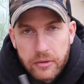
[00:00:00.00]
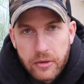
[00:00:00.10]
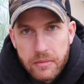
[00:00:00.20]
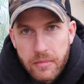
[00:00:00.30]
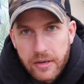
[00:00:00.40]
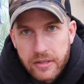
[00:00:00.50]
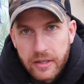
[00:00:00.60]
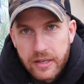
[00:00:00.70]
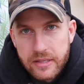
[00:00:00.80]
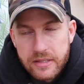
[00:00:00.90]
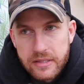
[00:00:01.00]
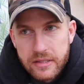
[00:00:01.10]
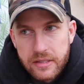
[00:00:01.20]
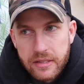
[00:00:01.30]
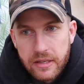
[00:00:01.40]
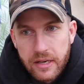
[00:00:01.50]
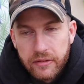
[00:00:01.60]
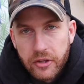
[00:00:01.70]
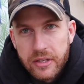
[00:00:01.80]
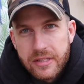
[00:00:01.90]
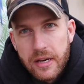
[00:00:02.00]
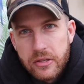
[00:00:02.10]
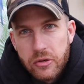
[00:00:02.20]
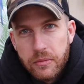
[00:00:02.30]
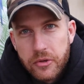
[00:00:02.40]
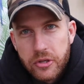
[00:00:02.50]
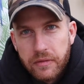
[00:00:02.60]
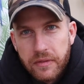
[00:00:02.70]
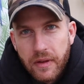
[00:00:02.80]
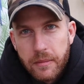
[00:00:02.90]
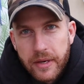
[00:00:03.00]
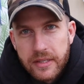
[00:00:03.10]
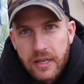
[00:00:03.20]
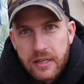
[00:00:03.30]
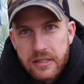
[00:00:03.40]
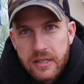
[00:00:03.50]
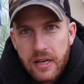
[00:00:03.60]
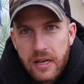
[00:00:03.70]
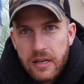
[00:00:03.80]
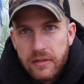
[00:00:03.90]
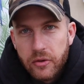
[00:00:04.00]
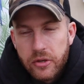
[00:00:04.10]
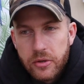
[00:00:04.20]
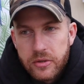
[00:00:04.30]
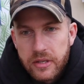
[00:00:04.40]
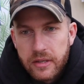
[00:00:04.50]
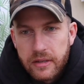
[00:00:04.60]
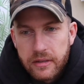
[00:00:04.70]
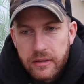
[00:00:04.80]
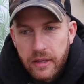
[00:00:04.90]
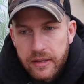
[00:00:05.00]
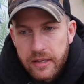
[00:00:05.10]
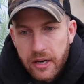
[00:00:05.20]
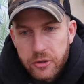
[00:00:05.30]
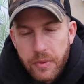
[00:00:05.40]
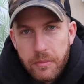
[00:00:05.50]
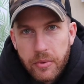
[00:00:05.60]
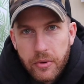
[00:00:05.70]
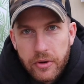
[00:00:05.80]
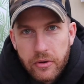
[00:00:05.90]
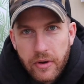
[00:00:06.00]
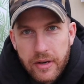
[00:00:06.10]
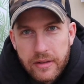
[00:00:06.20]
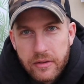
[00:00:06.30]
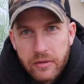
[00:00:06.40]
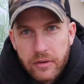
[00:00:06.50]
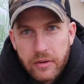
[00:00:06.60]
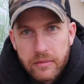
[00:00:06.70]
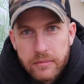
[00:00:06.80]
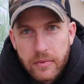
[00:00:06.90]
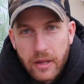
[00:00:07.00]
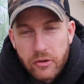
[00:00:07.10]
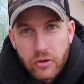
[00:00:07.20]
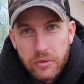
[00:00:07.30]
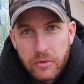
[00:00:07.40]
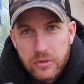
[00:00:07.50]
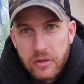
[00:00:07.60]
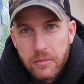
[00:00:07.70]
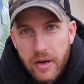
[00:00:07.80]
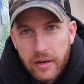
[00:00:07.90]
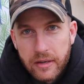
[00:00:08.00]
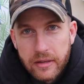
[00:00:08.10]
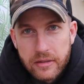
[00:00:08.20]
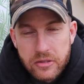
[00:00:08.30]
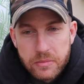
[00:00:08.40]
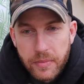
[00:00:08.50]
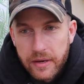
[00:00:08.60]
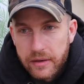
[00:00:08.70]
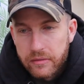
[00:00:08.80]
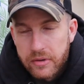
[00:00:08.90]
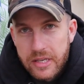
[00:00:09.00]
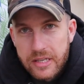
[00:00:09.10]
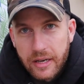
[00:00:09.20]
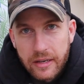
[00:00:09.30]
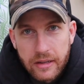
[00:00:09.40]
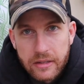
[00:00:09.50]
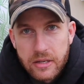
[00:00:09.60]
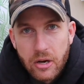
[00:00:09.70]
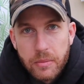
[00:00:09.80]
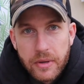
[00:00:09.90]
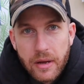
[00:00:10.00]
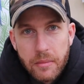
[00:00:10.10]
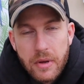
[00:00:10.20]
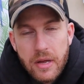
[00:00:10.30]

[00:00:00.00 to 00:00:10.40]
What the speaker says: doing it manually is you're never going to take too much off, if that makes sense. If you're using like the Nash pinpoint or any of the other electronic ones on the market that spin at ridiculous RPM,